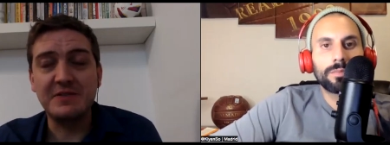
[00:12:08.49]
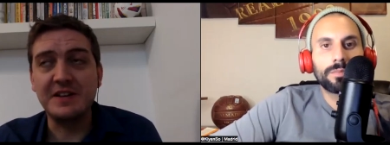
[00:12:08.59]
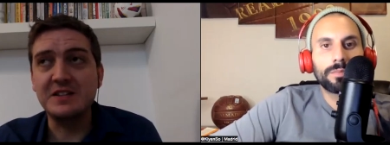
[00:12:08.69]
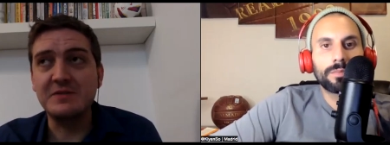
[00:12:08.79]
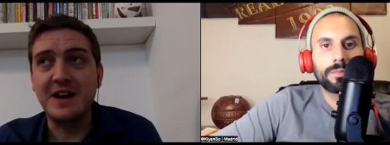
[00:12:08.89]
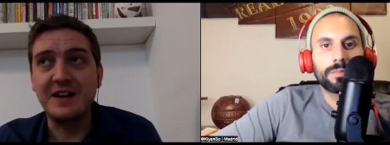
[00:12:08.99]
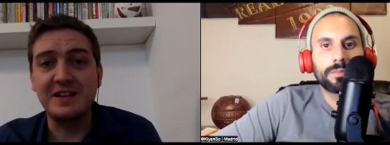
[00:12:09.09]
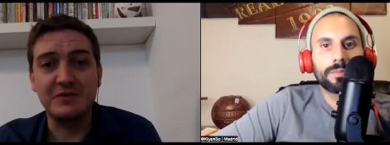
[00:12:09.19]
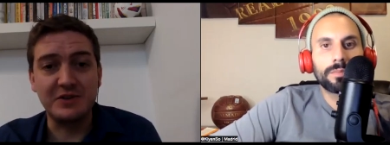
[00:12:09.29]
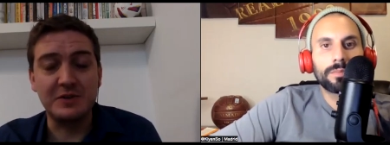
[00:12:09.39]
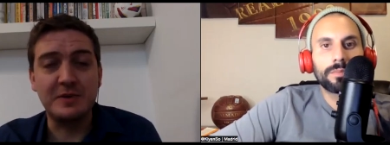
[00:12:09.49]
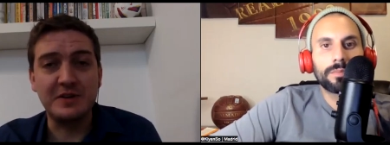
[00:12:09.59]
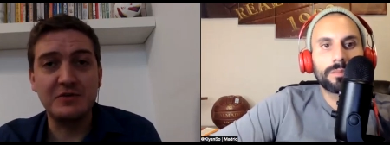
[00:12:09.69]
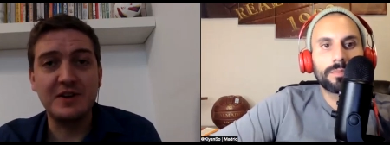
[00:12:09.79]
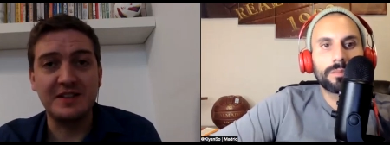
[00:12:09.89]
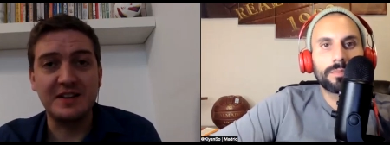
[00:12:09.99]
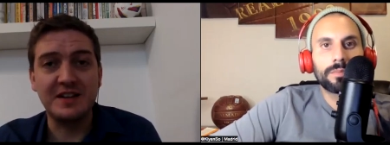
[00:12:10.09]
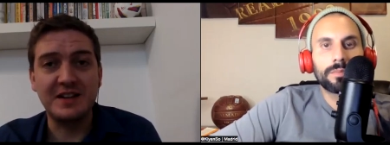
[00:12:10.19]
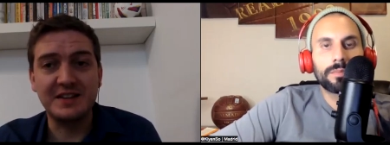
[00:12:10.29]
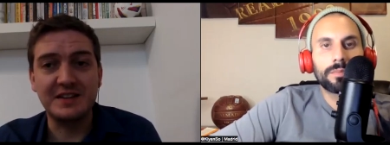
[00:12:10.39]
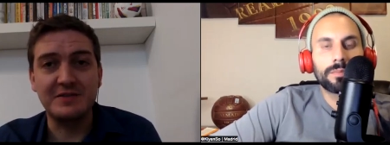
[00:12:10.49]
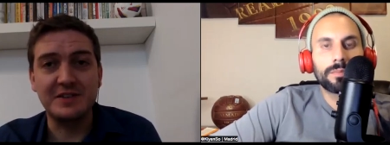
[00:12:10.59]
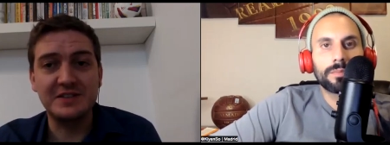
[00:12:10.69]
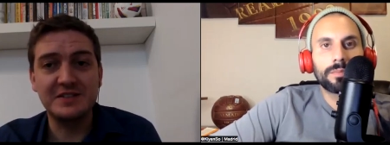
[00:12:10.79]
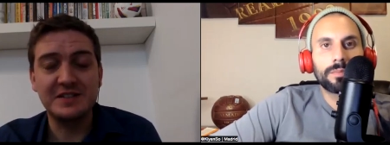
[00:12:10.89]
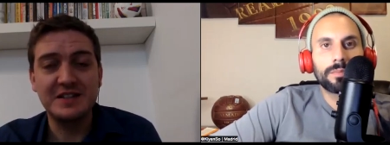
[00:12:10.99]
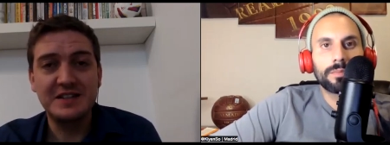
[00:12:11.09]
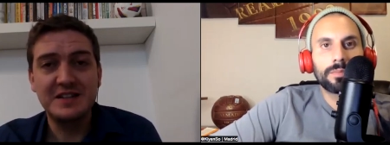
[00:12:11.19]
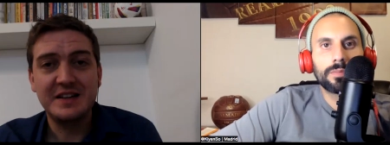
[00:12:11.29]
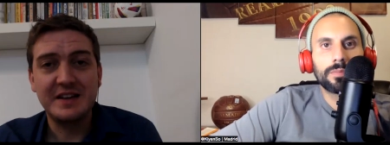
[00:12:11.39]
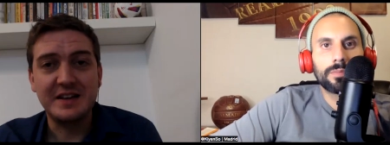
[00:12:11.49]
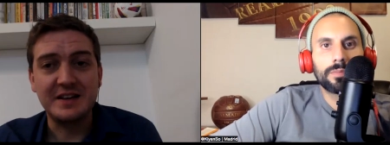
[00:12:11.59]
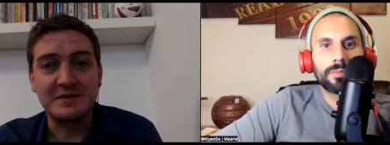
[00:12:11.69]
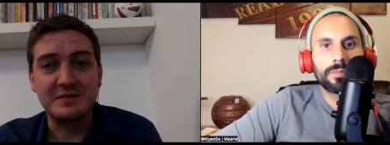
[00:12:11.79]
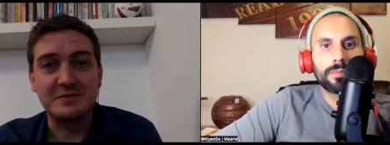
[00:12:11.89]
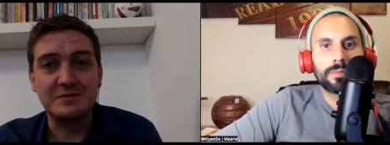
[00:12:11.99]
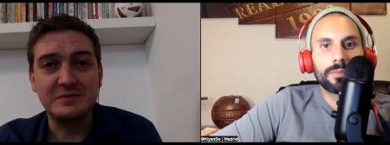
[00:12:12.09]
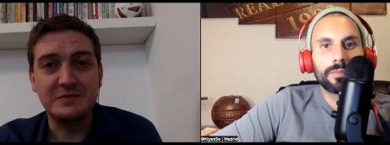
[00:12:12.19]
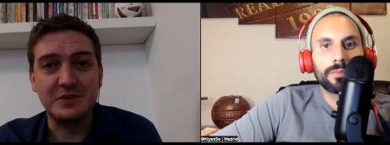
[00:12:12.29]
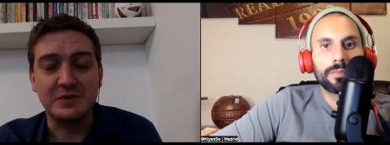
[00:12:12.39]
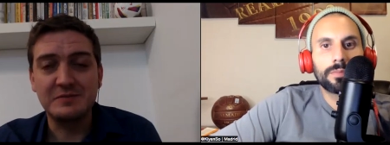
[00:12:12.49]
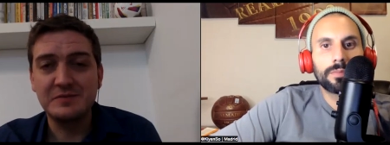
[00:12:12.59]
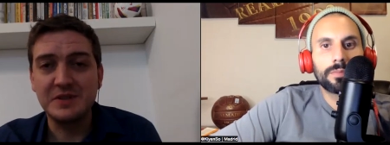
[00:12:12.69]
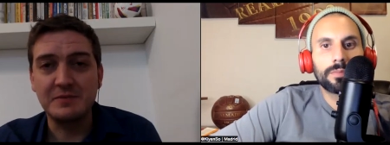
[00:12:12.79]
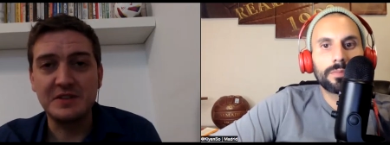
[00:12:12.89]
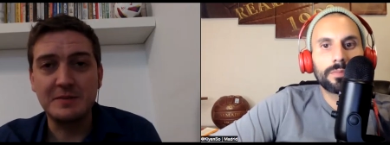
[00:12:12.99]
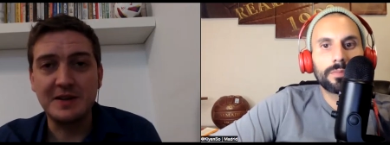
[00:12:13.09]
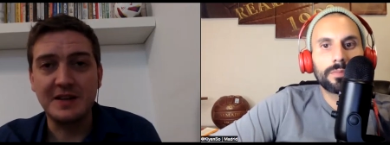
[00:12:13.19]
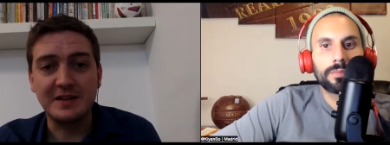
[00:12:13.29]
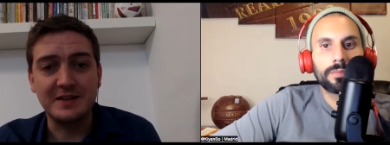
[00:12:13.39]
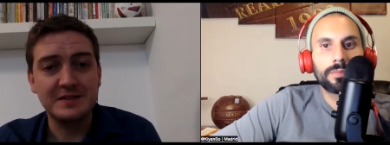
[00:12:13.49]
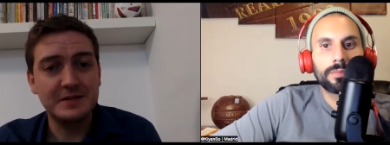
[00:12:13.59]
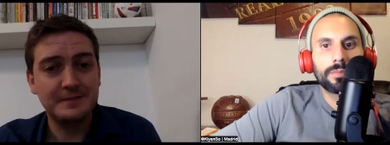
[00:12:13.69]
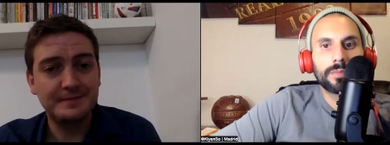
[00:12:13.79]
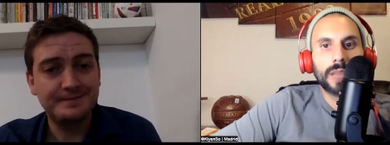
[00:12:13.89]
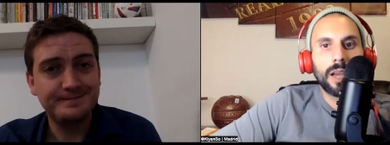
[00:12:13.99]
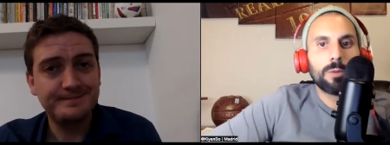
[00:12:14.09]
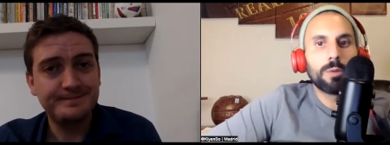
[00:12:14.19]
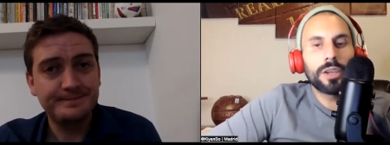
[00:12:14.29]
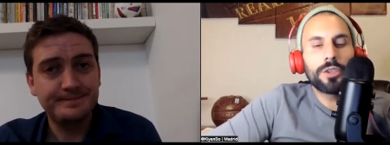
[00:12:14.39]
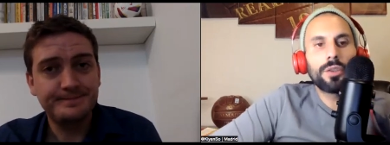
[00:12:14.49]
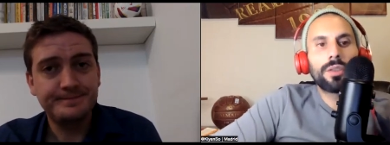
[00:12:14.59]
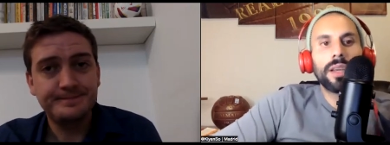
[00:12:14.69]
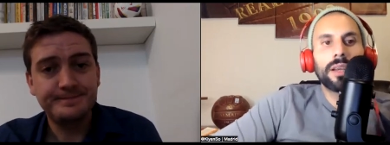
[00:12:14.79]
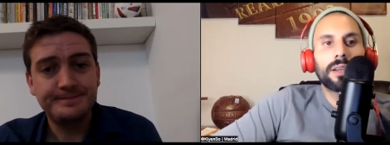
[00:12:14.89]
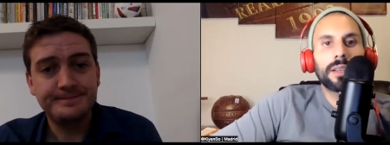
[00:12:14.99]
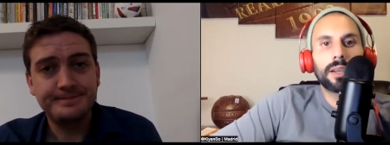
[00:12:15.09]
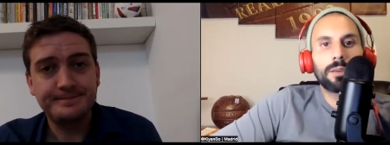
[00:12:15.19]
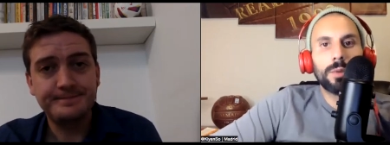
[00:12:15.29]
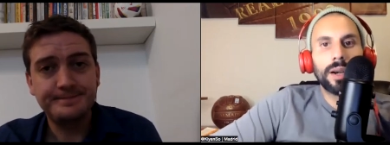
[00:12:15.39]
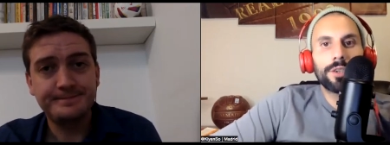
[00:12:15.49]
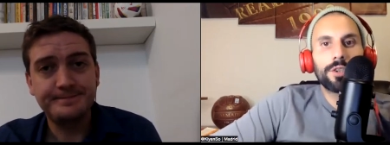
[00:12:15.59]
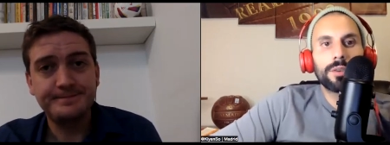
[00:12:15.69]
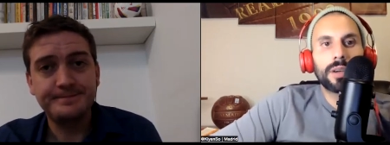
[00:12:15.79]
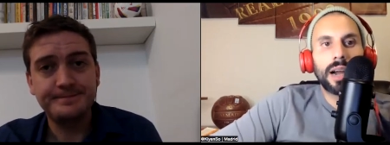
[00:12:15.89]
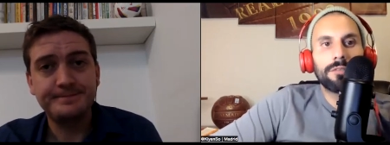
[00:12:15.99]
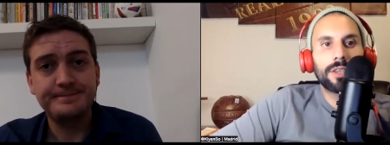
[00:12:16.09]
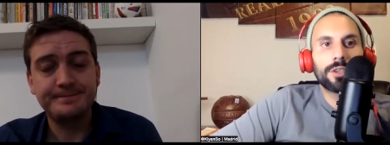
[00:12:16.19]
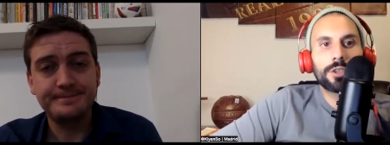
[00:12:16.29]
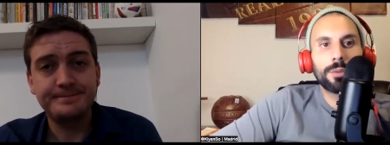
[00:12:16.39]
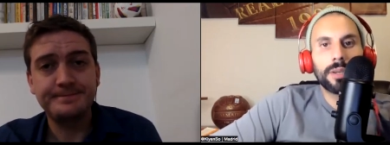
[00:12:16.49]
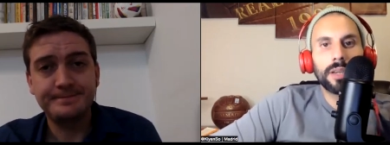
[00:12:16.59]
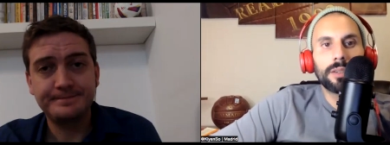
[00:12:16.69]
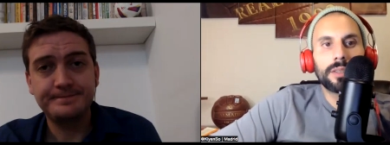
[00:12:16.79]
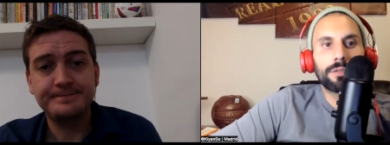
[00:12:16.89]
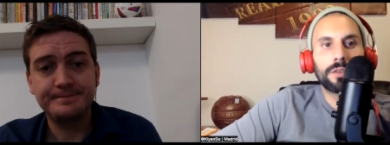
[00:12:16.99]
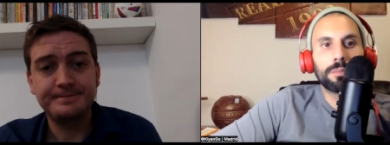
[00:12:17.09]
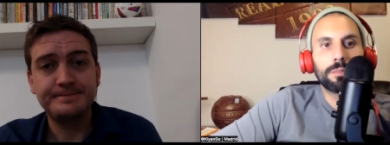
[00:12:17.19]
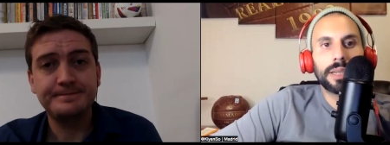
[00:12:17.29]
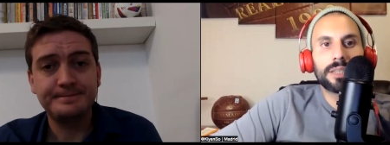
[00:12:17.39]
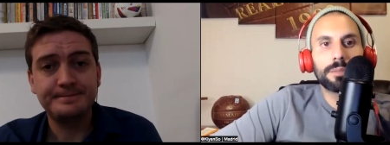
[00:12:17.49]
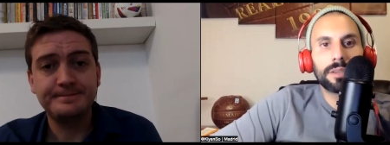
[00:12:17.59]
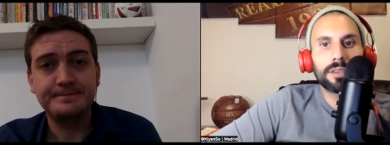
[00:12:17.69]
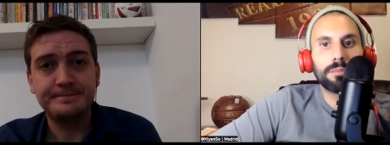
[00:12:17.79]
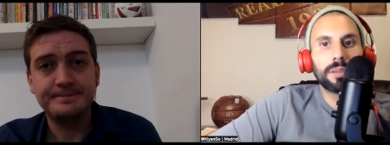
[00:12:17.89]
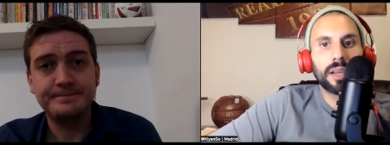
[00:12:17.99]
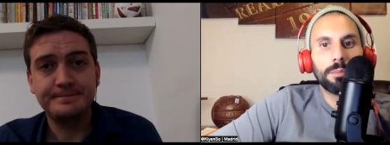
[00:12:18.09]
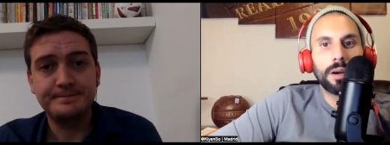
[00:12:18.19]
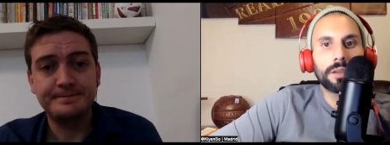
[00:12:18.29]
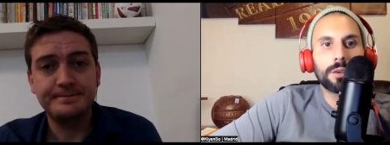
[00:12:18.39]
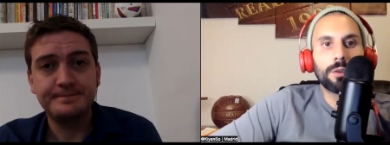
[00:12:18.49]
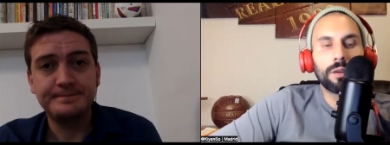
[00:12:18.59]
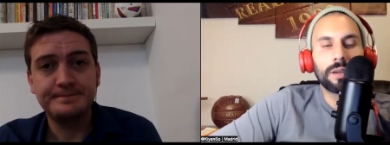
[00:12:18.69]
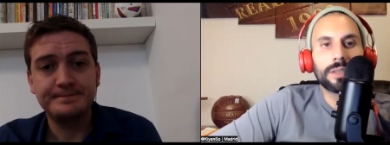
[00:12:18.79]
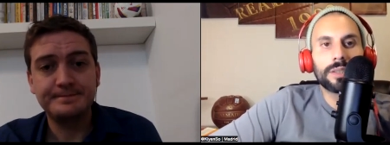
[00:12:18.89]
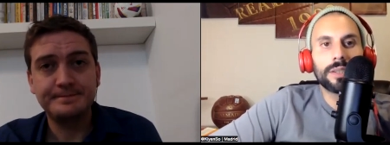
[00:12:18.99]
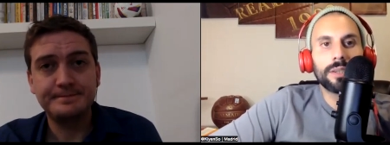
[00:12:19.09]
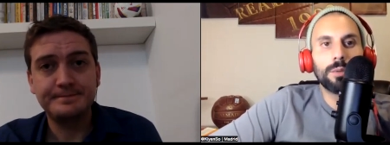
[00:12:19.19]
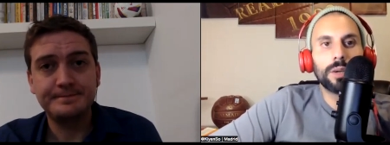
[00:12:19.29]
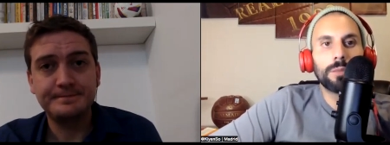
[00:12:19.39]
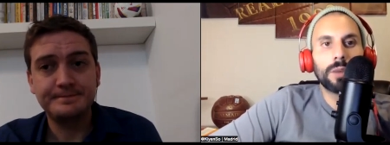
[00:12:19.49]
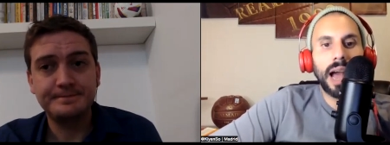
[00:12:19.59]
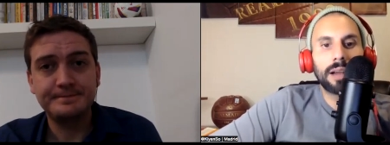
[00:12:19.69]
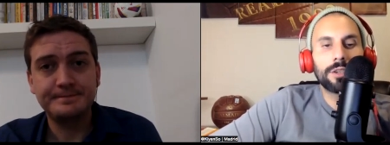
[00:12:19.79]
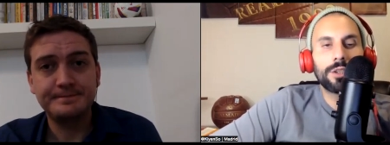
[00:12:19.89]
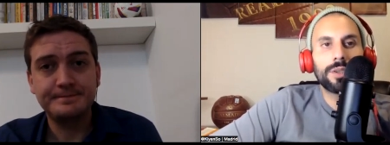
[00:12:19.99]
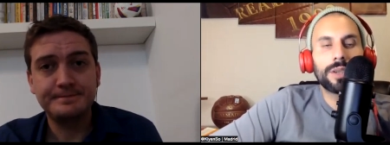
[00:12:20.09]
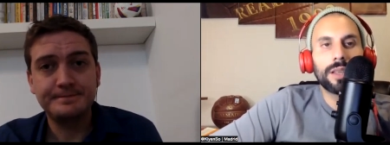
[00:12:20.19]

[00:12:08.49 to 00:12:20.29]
Speaker 1: defensive highlight reel. But you're right, the collective is, um, you know, something to be analysed.
Speaker 2: What did you think? Like, where did you? I've seen so many different placements of blame on the goal conceded. Where? Did, what? How did you